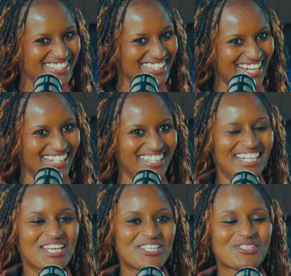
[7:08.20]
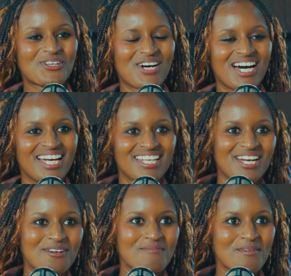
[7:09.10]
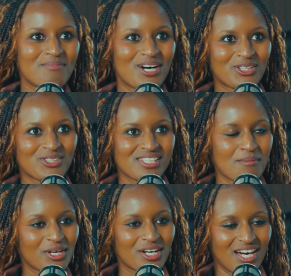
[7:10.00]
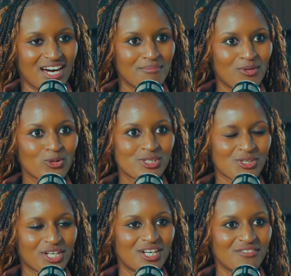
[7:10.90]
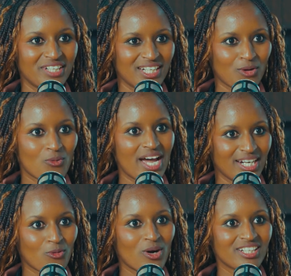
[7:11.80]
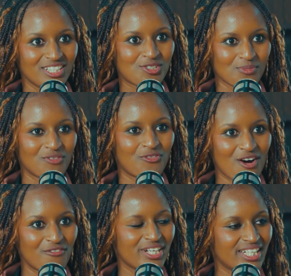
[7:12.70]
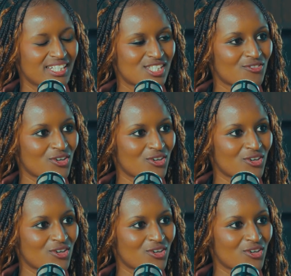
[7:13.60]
girl? So I remember, because I'm also curvy, and I wanted it to be for Africans, for